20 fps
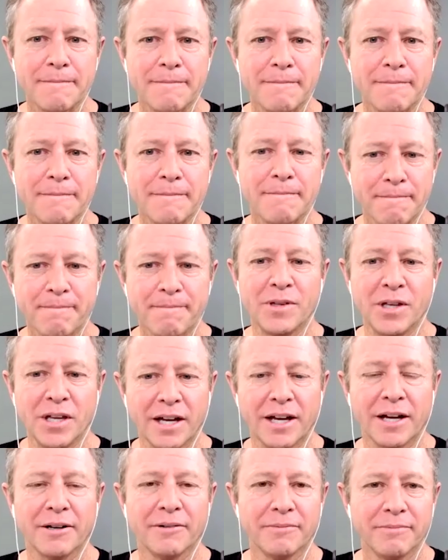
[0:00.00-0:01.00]
to break yeah. this down
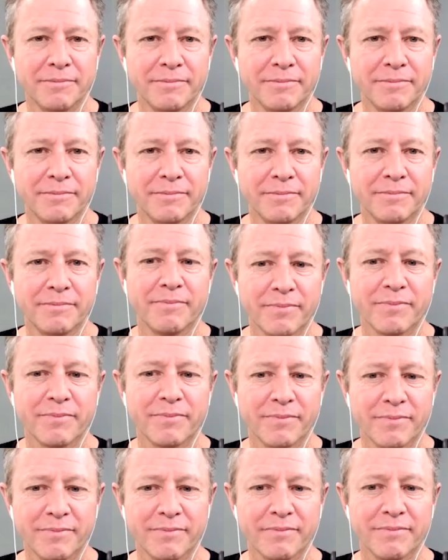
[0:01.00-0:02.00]
for lay people,
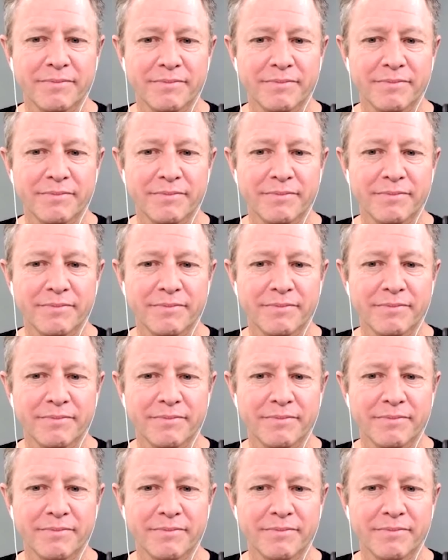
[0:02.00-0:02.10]
and